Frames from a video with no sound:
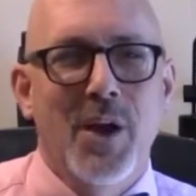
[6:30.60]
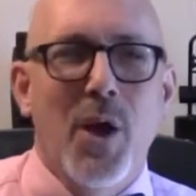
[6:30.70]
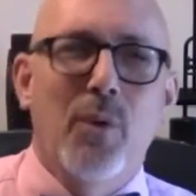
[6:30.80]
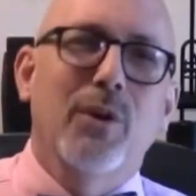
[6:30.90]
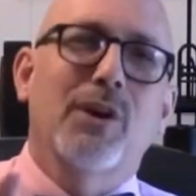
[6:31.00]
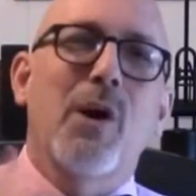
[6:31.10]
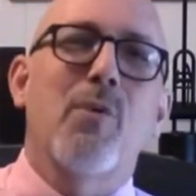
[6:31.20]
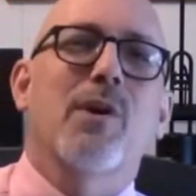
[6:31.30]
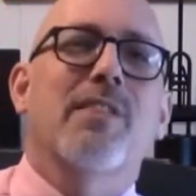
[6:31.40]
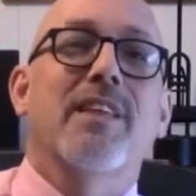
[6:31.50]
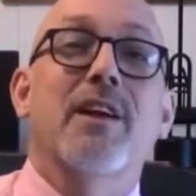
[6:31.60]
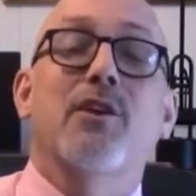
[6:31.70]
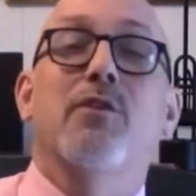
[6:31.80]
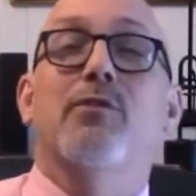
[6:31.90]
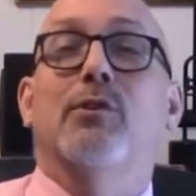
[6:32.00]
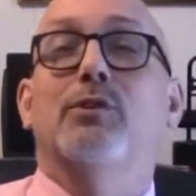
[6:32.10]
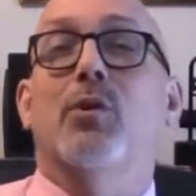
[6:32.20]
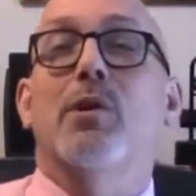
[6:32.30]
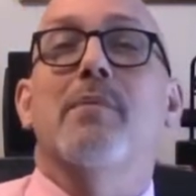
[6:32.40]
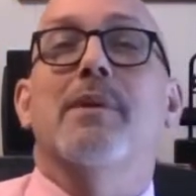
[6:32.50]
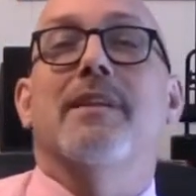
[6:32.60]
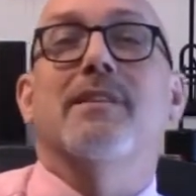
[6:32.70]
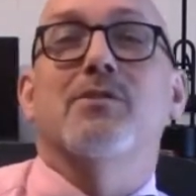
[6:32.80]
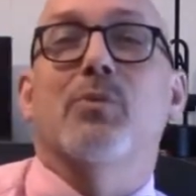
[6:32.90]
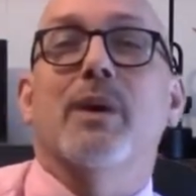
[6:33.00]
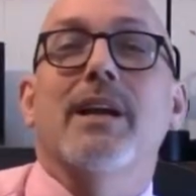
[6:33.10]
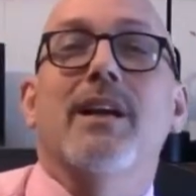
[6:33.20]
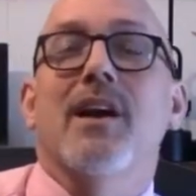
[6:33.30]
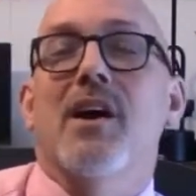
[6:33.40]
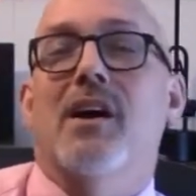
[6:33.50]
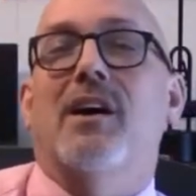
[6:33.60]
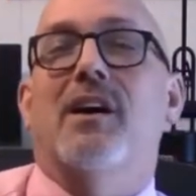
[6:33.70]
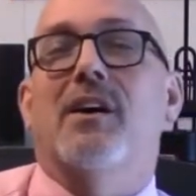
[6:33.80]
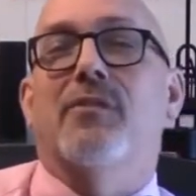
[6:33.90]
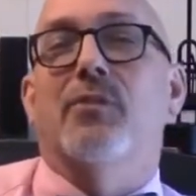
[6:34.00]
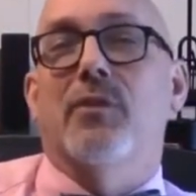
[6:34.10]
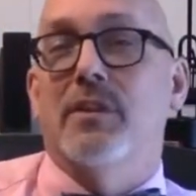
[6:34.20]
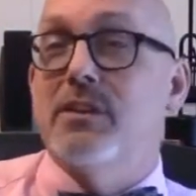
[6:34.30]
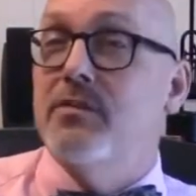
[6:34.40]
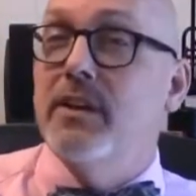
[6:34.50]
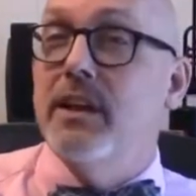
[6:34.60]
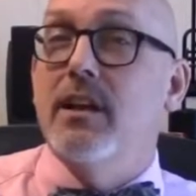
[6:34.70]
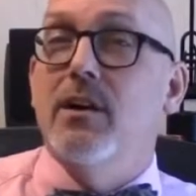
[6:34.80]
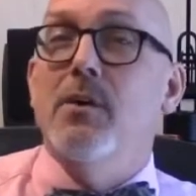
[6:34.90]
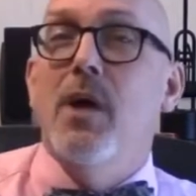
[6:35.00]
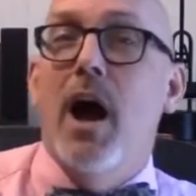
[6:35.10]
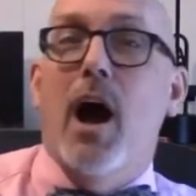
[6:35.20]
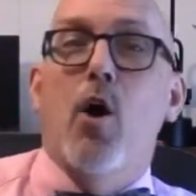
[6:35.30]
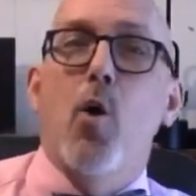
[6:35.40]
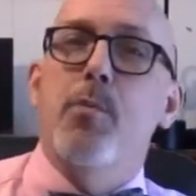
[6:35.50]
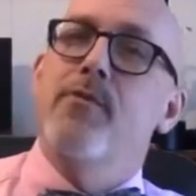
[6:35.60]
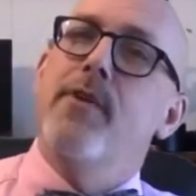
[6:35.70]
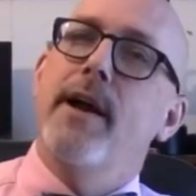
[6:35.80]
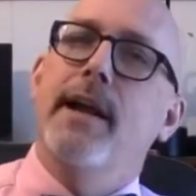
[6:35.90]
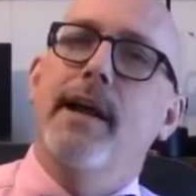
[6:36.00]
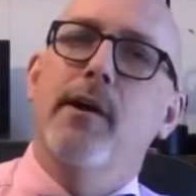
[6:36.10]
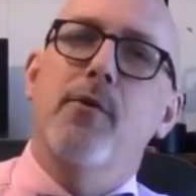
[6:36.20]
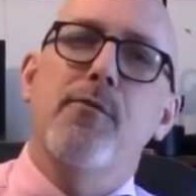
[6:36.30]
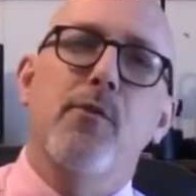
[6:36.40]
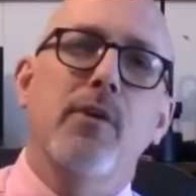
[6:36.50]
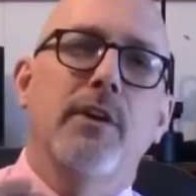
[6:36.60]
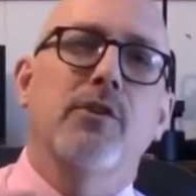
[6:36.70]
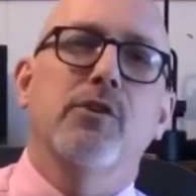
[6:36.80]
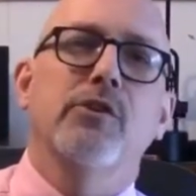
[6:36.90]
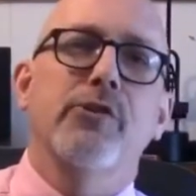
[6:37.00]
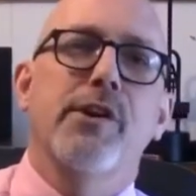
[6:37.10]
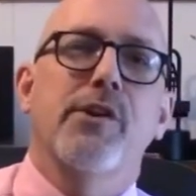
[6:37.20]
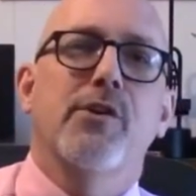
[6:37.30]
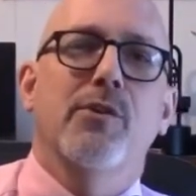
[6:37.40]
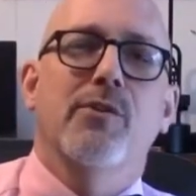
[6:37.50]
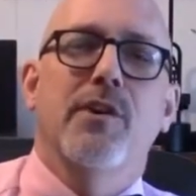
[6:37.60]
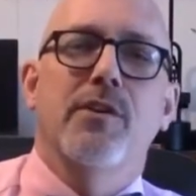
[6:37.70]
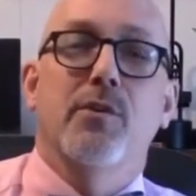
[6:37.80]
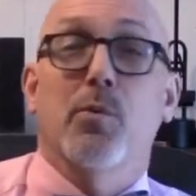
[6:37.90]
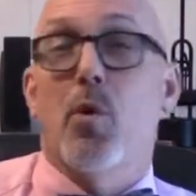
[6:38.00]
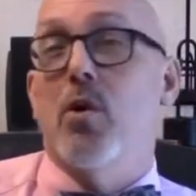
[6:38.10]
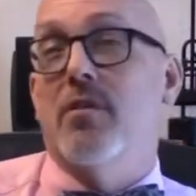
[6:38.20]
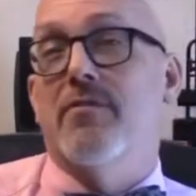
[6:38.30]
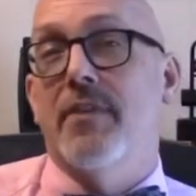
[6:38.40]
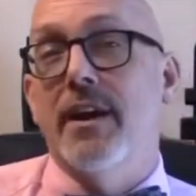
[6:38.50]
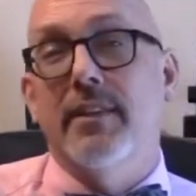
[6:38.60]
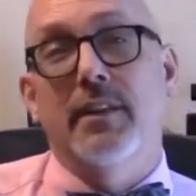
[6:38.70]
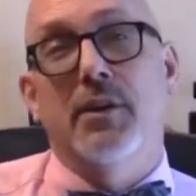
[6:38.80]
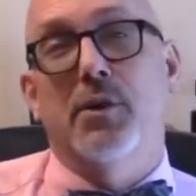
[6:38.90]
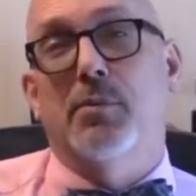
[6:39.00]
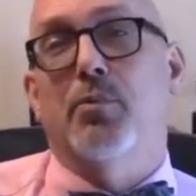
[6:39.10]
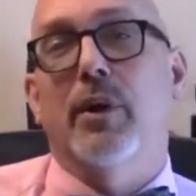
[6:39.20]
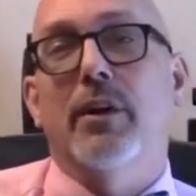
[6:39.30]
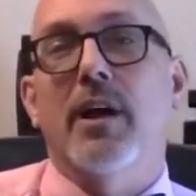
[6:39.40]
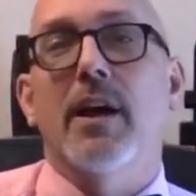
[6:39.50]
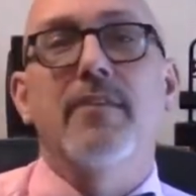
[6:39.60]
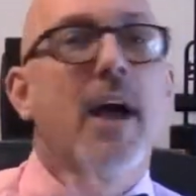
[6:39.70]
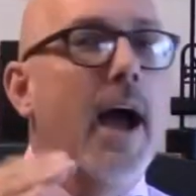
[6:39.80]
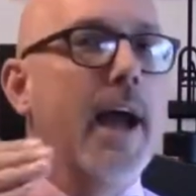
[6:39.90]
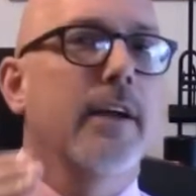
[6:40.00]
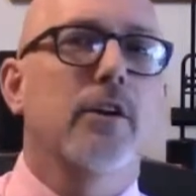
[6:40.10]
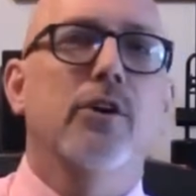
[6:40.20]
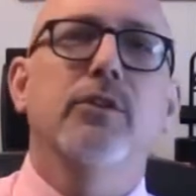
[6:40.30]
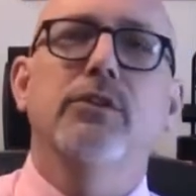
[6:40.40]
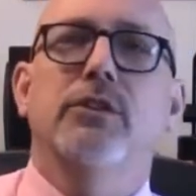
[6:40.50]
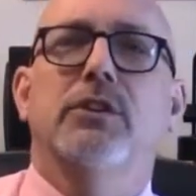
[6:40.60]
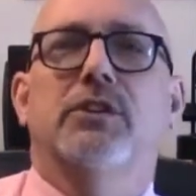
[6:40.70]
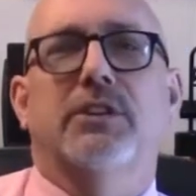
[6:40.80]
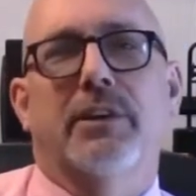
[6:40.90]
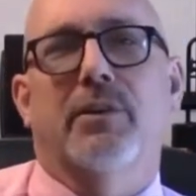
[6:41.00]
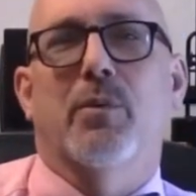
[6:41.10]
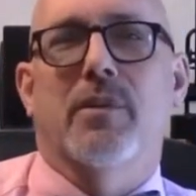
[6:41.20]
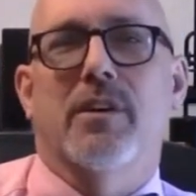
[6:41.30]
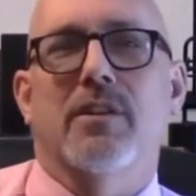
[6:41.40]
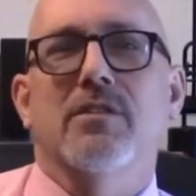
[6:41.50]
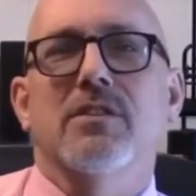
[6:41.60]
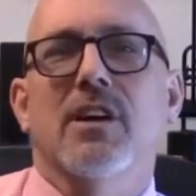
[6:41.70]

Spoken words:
Well, look, I want to thank you for joining me this week for this video. I hope you find it helpful and nurturing in your walk of faith and in your prayer life. I encourage you to share it with others,